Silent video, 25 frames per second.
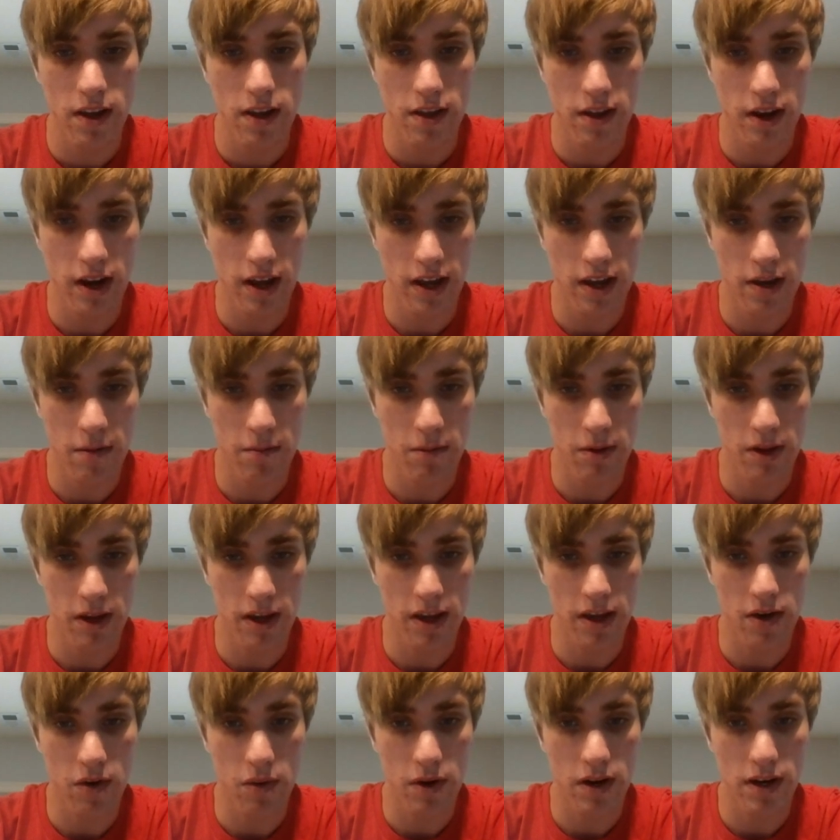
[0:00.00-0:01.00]
then I can
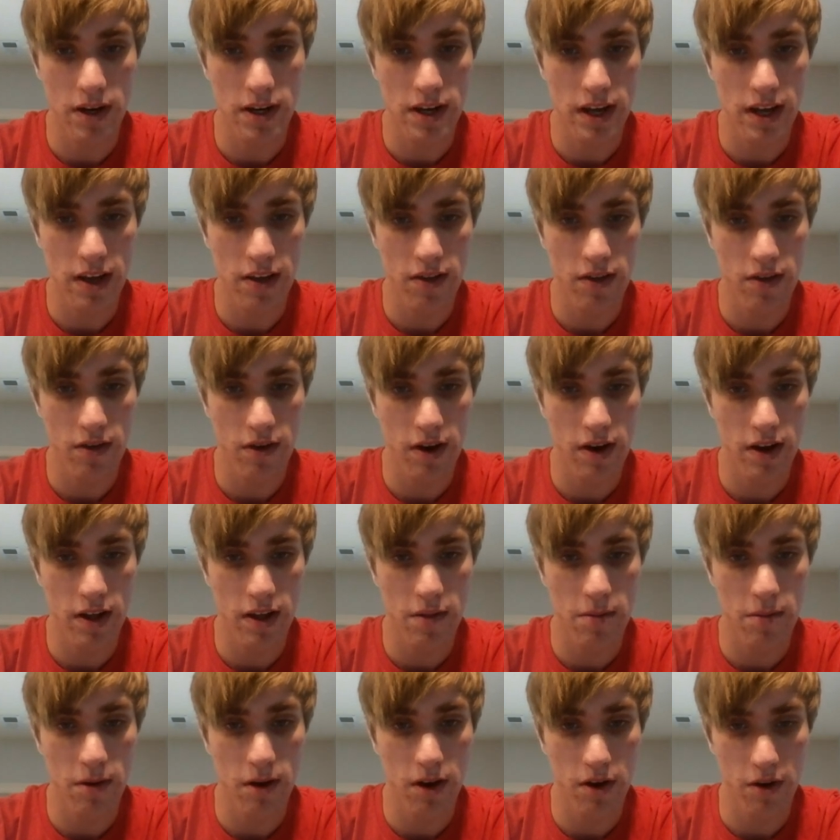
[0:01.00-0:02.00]
play queen takes
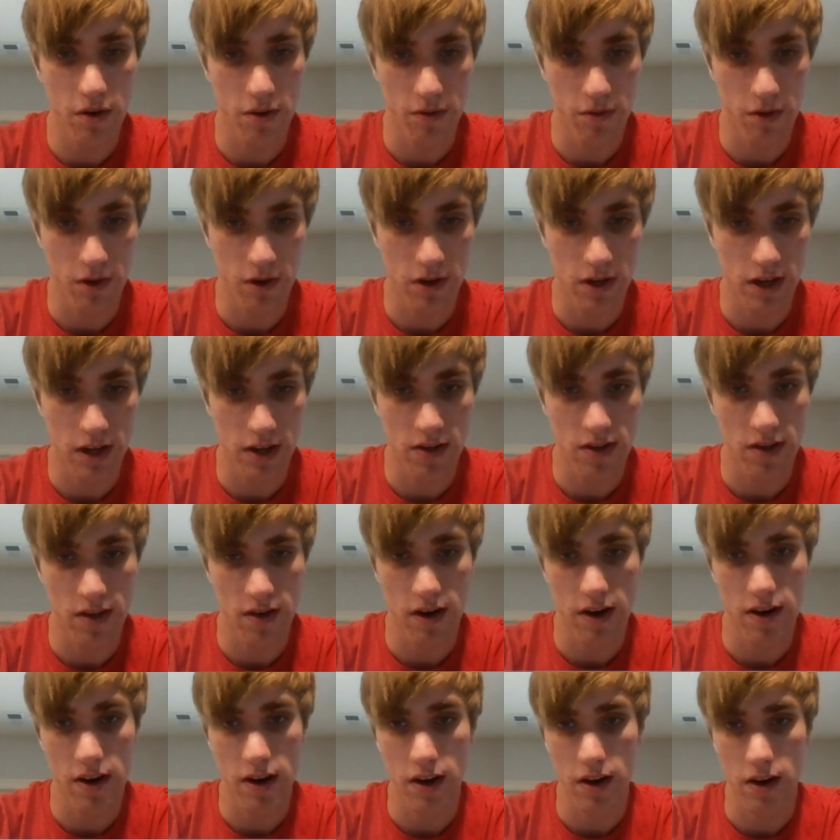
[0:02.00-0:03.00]
threatening the pawn, or rook takes
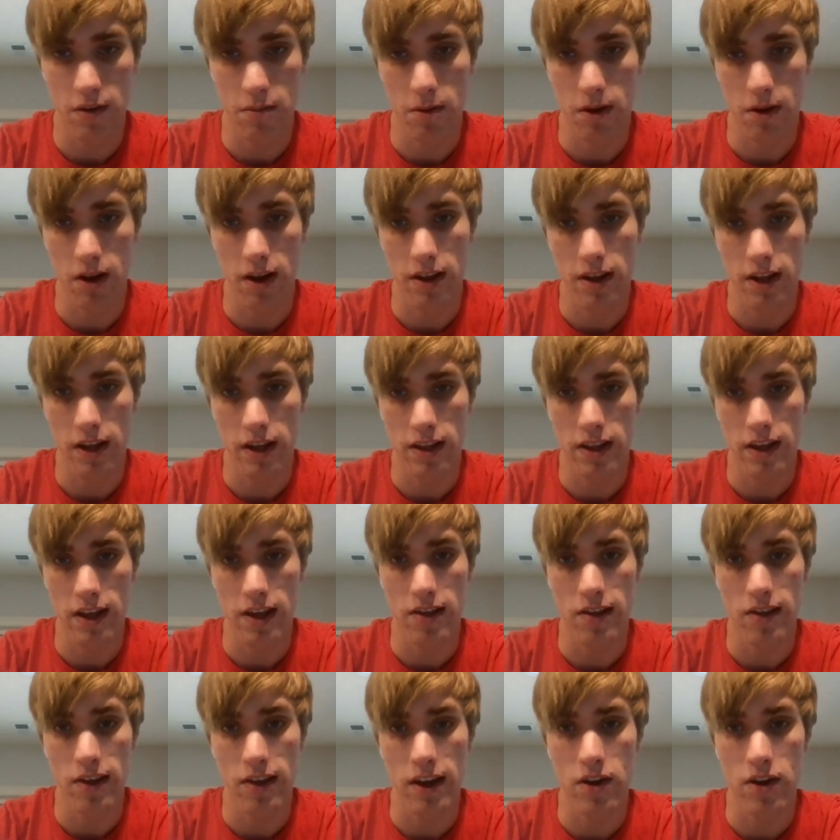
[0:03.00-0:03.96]
threatening the pawn, like this.